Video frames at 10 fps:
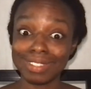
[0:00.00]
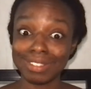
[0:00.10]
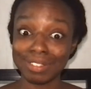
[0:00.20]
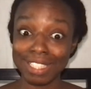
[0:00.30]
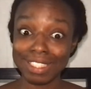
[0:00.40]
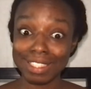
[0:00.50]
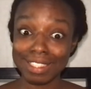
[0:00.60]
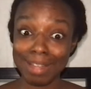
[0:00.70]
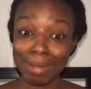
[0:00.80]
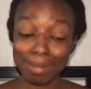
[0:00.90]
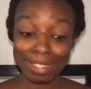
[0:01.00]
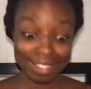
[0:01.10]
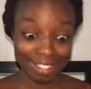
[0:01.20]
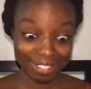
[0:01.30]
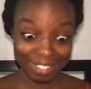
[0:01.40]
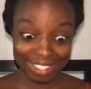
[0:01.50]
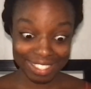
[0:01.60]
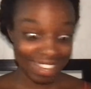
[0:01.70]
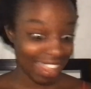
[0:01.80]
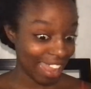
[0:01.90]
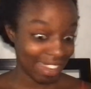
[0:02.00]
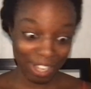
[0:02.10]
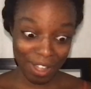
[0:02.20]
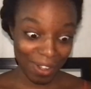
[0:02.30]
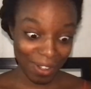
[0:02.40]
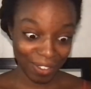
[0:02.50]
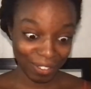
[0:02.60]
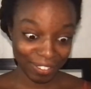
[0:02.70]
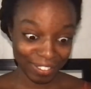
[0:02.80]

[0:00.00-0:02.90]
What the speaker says: raising a child by myself is not the goal.